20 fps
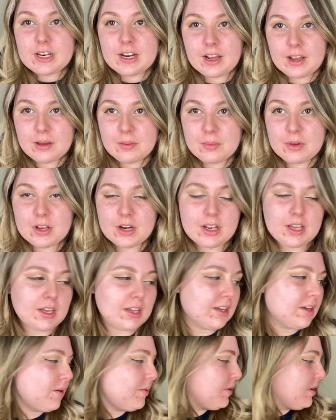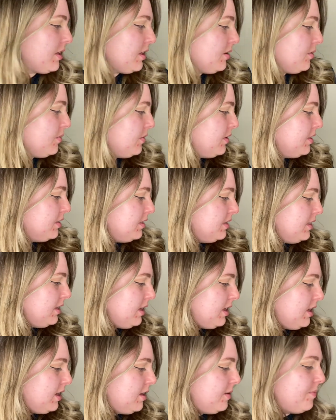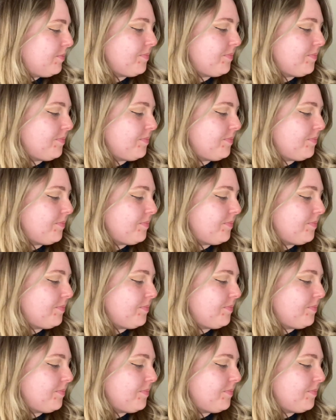I am gonna go in with the